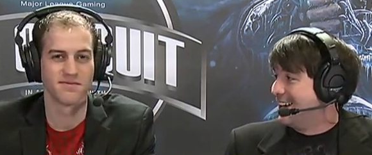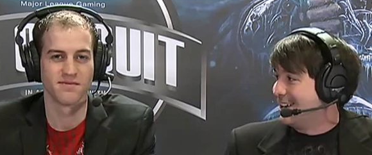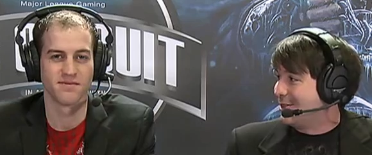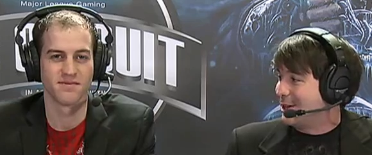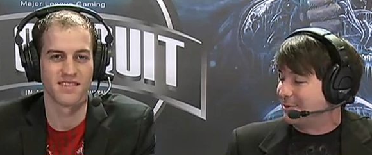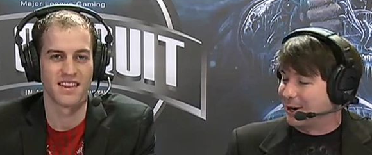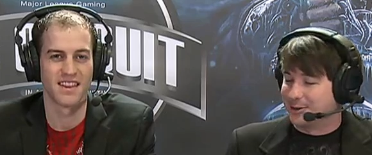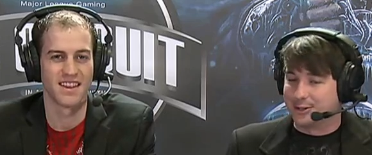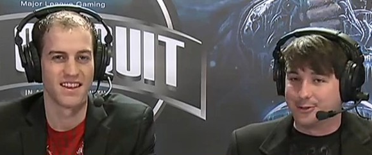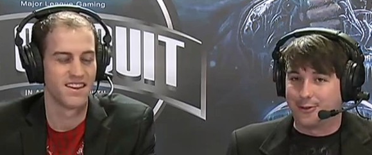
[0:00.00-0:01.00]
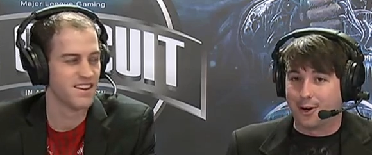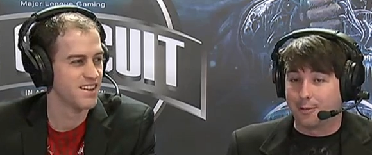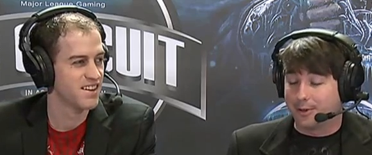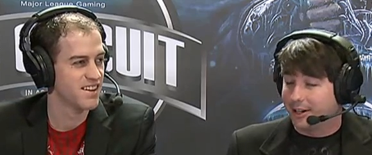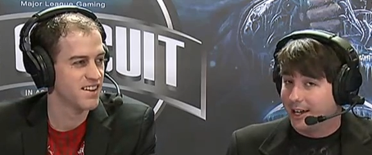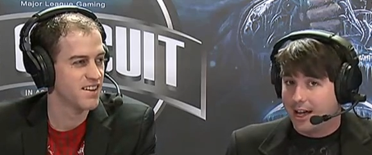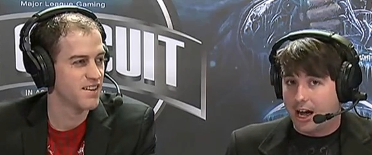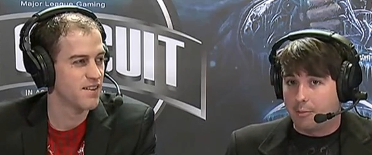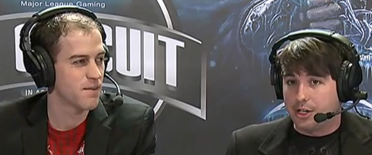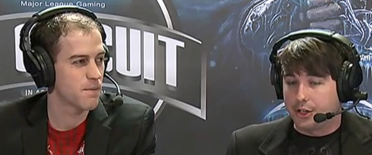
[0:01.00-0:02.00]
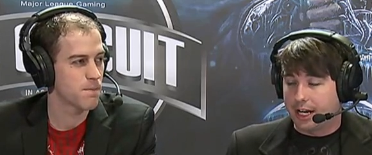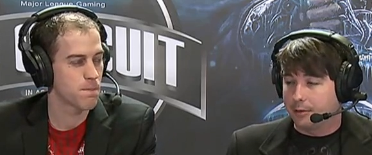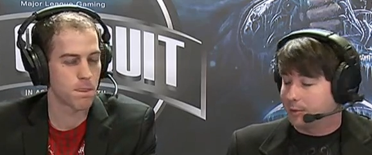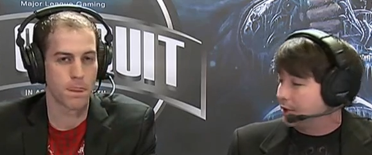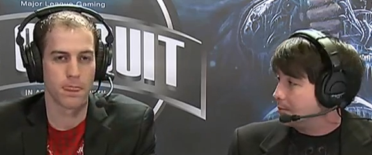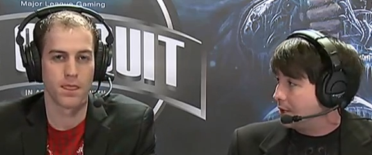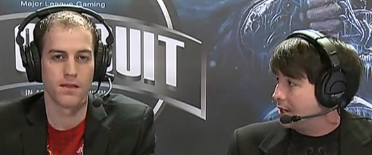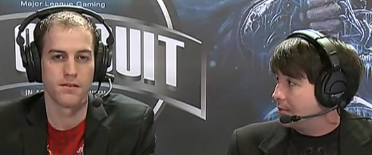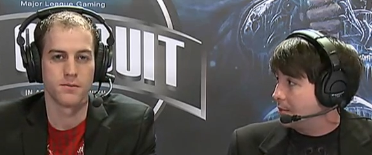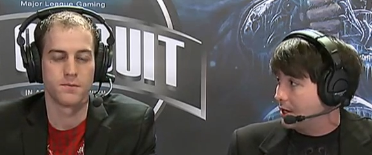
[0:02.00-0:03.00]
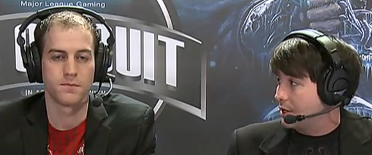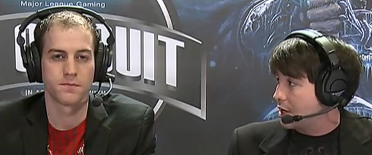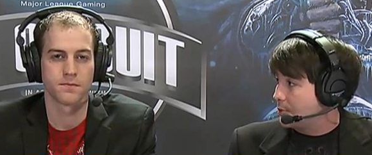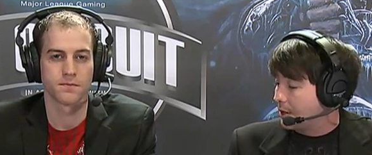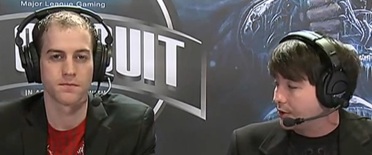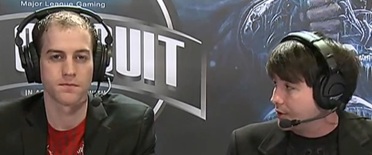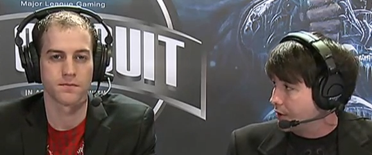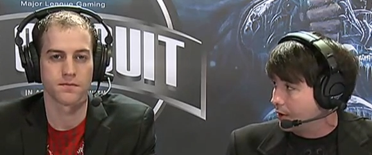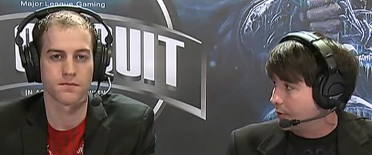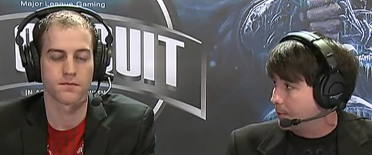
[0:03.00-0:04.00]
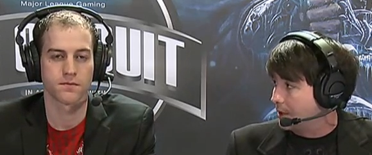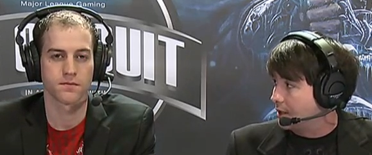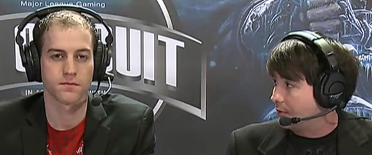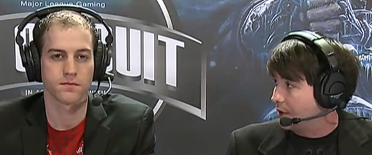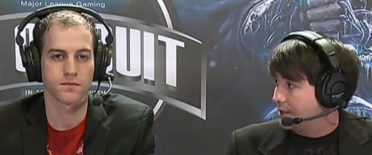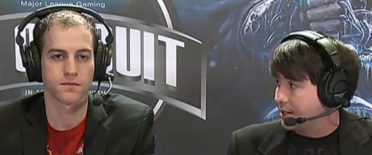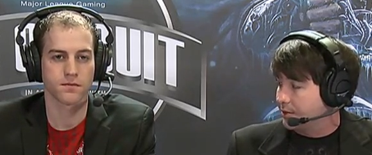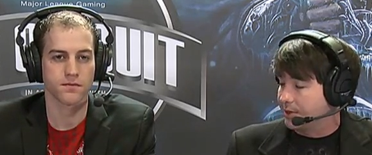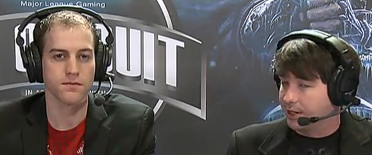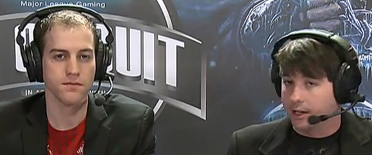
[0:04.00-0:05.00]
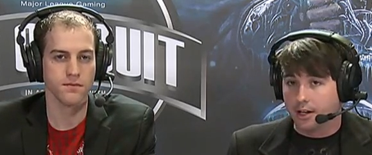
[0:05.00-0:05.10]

Speaker 1: them go too far. But I mean, you can't really blame, uh, especially Soda, for picking up Flex, as we said.